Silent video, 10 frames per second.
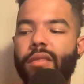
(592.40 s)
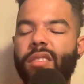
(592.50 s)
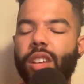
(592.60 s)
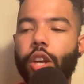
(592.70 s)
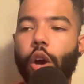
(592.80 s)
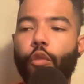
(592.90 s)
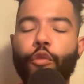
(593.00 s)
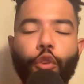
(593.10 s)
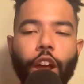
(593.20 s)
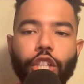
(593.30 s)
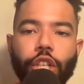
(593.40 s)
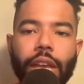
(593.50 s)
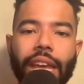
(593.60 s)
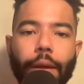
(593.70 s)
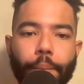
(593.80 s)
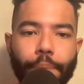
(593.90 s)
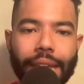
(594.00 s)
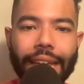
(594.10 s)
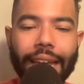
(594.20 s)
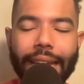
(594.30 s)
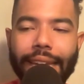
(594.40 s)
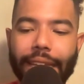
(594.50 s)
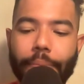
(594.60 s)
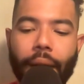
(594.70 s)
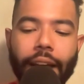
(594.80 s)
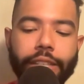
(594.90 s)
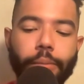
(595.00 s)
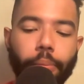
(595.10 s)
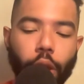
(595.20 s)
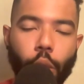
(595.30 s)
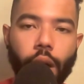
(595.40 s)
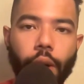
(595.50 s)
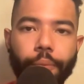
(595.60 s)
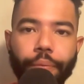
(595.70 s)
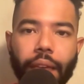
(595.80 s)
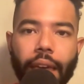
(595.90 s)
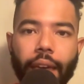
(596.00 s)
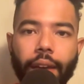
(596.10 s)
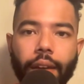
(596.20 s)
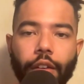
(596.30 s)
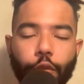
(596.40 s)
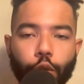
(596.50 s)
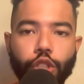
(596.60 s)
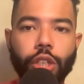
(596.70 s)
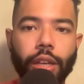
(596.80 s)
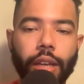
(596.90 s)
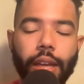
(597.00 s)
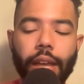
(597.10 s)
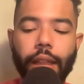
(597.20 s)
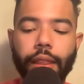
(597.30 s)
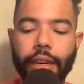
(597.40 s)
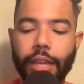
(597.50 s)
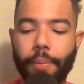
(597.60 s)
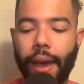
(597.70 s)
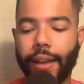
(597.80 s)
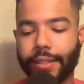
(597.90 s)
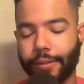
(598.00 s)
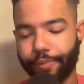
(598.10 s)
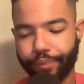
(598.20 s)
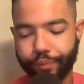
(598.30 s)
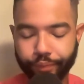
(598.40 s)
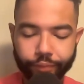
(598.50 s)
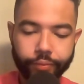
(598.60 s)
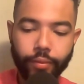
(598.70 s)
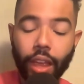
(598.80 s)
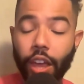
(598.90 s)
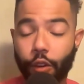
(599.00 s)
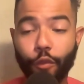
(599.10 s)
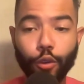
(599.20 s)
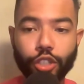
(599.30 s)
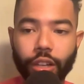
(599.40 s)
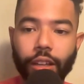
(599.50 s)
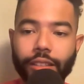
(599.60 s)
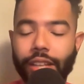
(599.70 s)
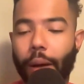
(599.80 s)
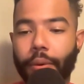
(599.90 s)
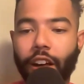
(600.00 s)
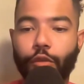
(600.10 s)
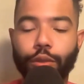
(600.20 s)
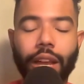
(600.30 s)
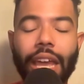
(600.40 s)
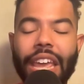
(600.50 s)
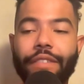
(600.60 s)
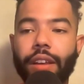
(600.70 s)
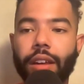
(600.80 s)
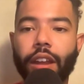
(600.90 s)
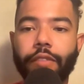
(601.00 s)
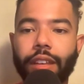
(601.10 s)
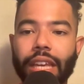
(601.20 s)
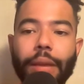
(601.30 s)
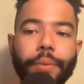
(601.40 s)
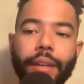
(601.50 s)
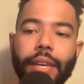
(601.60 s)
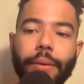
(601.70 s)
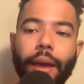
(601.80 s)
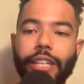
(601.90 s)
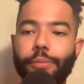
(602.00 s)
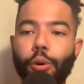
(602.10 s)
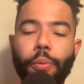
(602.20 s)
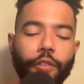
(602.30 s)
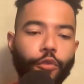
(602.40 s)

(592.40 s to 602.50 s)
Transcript: you know, fresh in a big D-backs blowout. And unfortunately, the D-backs, and unfortunately, Scott McGuff was not even good enough to keep the D-backs bullpen